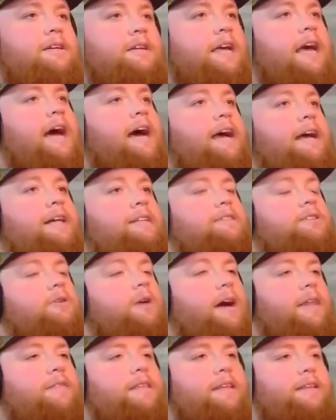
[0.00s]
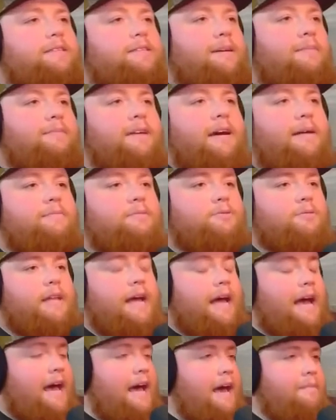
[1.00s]
Yeah, and so I think sometimes when
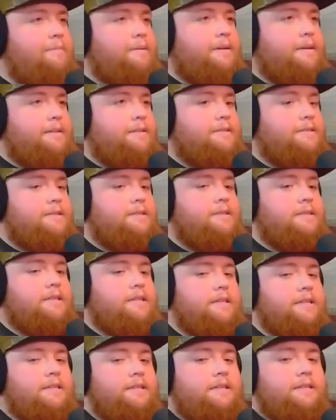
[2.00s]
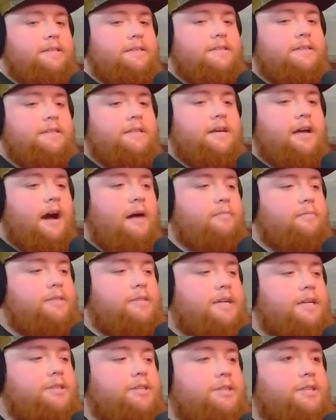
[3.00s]
that happens is the
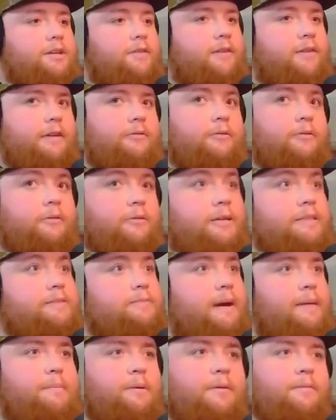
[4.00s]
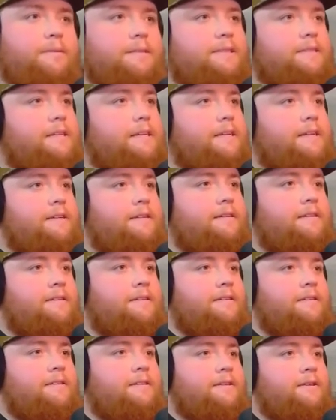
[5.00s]
conversations of like, well, what's my purpose then?
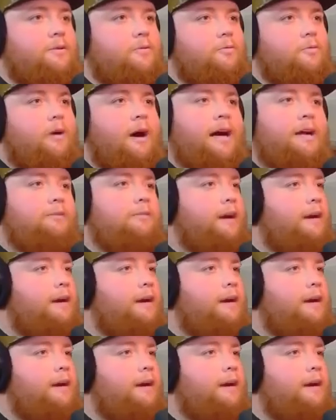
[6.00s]
Why do I